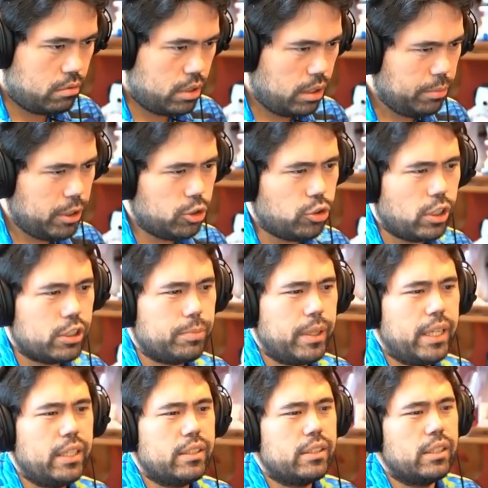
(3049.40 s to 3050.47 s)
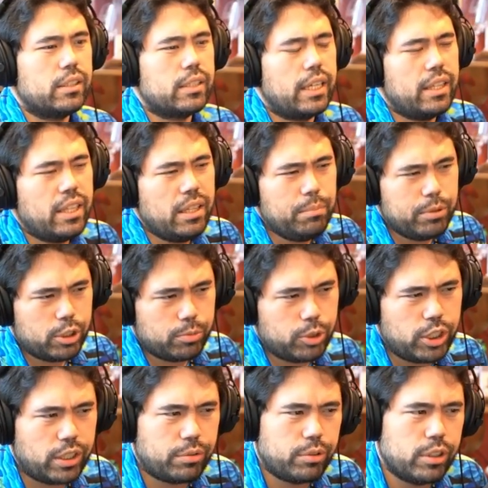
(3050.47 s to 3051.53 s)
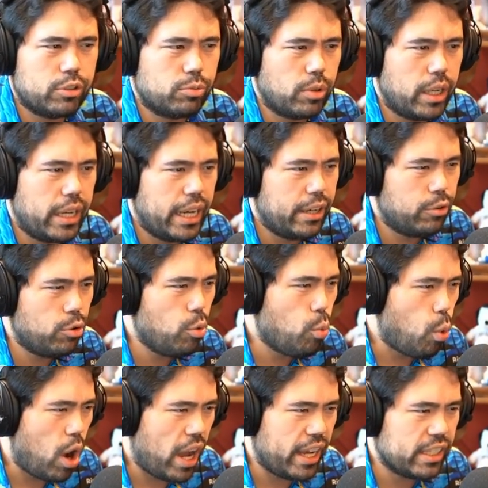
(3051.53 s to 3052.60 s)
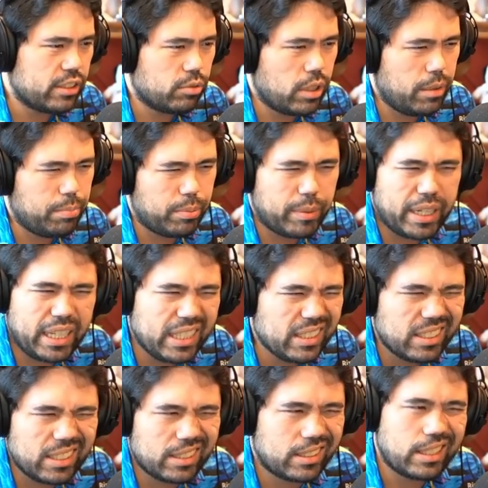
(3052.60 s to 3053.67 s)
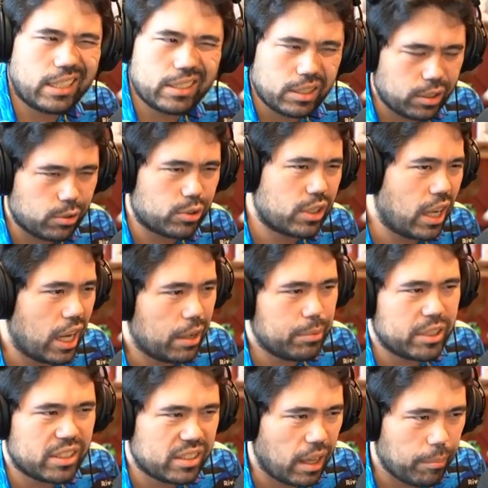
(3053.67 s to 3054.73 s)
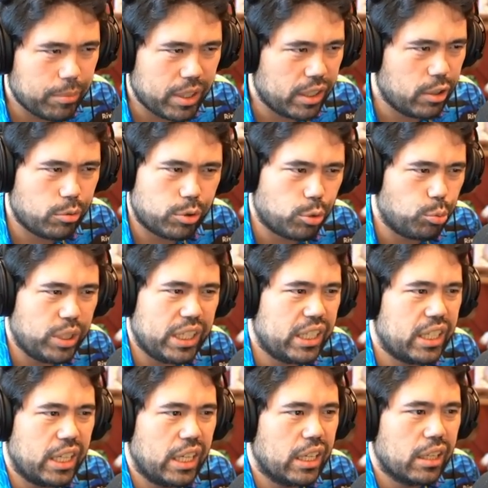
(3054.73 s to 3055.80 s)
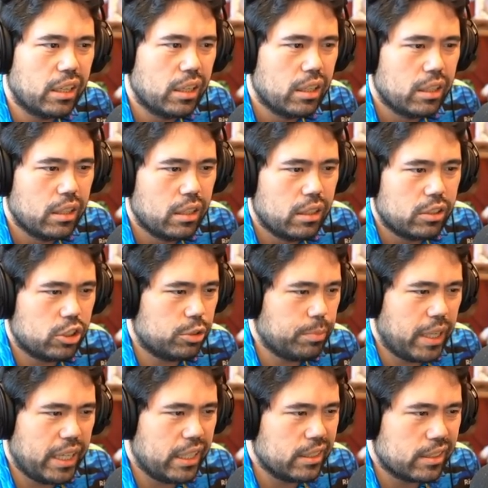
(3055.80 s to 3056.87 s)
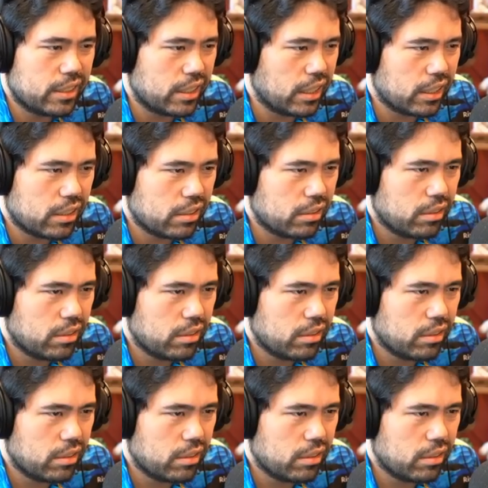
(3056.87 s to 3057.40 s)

going to trust my instincts I think Bishop g3 is right I don't know why it's right but my instinct says that there's got to be something here with the weak king just my instinct